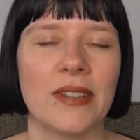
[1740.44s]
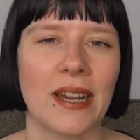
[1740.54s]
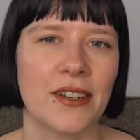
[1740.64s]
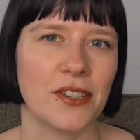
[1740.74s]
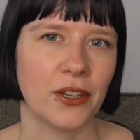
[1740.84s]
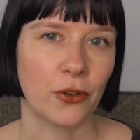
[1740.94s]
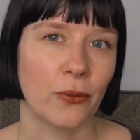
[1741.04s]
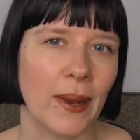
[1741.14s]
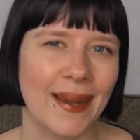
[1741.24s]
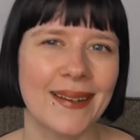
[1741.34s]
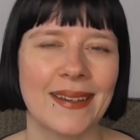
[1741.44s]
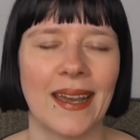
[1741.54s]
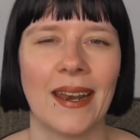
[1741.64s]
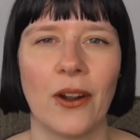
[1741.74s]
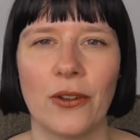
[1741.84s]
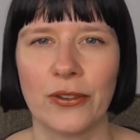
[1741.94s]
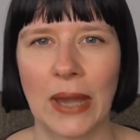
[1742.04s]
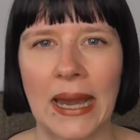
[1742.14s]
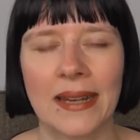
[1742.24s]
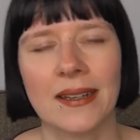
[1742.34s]
actually correct, and I also
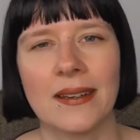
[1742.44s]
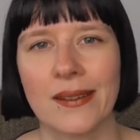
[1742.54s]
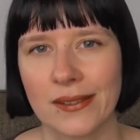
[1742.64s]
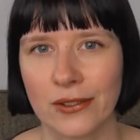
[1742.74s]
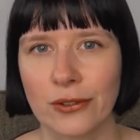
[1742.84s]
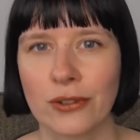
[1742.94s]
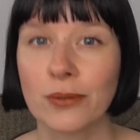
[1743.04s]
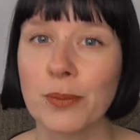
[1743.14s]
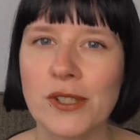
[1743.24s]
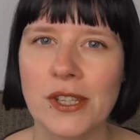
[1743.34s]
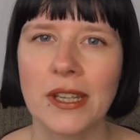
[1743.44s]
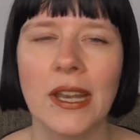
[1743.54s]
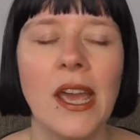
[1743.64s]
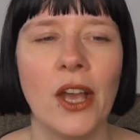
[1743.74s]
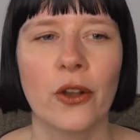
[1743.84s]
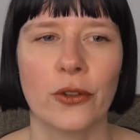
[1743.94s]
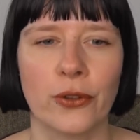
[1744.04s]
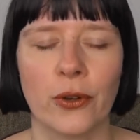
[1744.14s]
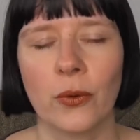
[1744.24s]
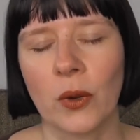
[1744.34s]
had another suspicion
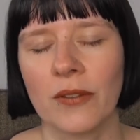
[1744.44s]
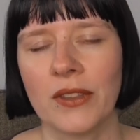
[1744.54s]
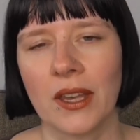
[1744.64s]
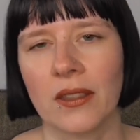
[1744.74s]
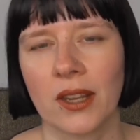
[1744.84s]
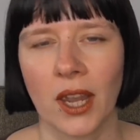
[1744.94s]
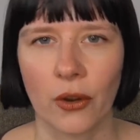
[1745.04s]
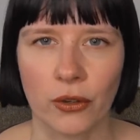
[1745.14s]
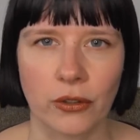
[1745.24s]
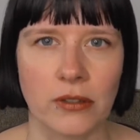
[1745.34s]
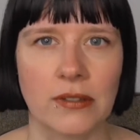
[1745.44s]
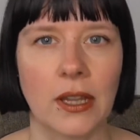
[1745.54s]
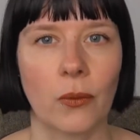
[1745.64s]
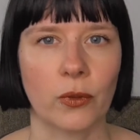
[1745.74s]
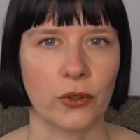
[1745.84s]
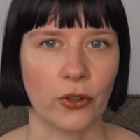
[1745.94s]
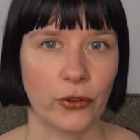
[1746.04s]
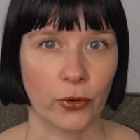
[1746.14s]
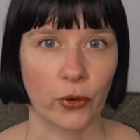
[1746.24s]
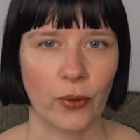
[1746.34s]
concerning one of the other characters that was
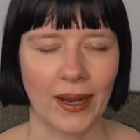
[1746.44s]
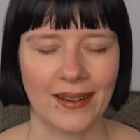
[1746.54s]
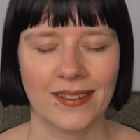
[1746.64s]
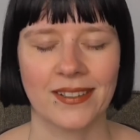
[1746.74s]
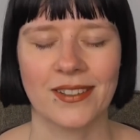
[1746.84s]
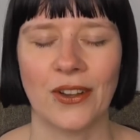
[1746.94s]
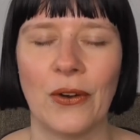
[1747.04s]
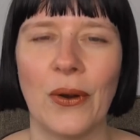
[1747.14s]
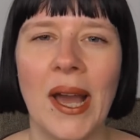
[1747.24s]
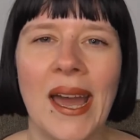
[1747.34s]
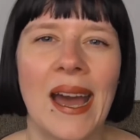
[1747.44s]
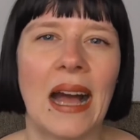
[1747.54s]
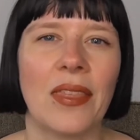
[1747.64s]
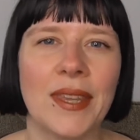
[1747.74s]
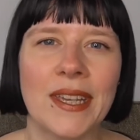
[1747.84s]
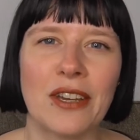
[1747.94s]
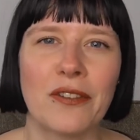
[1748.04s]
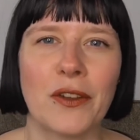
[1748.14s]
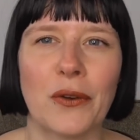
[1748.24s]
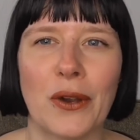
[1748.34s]
also correct. So I think
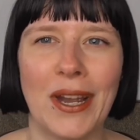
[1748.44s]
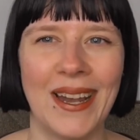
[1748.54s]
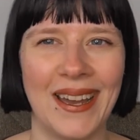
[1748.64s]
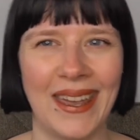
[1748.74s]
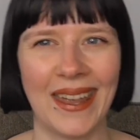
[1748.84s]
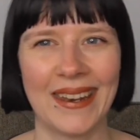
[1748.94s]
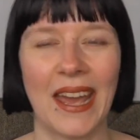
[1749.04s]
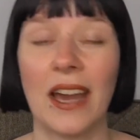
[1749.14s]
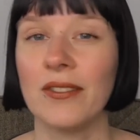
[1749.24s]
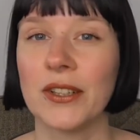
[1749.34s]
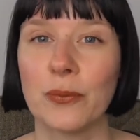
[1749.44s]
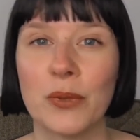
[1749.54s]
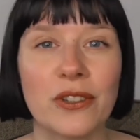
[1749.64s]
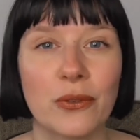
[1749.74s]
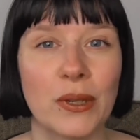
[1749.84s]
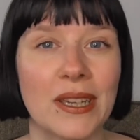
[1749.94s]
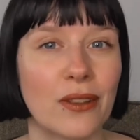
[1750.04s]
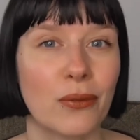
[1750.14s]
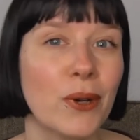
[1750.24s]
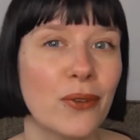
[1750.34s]
if you're an avid mystery
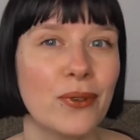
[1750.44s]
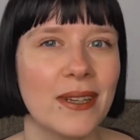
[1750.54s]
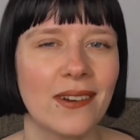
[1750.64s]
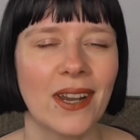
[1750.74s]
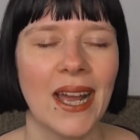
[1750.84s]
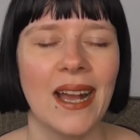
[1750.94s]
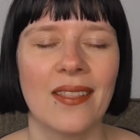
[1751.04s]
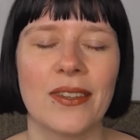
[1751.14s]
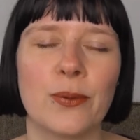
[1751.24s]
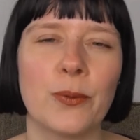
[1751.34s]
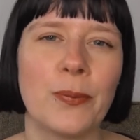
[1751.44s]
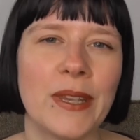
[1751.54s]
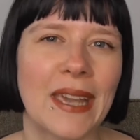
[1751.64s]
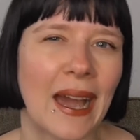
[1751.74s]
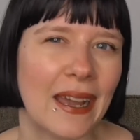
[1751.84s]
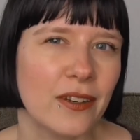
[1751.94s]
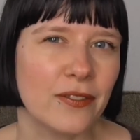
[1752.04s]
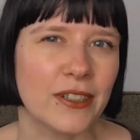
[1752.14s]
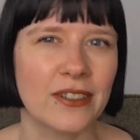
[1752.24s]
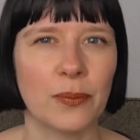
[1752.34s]
and thriller reader, this would be kind
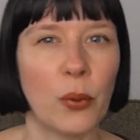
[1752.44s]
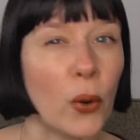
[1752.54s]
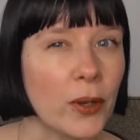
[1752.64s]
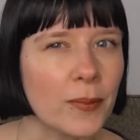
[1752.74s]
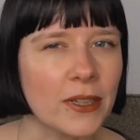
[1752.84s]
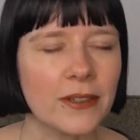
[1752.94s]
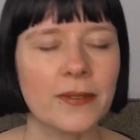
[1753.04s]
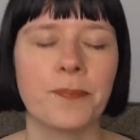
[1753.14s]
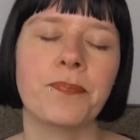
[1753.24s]
of a disappointment.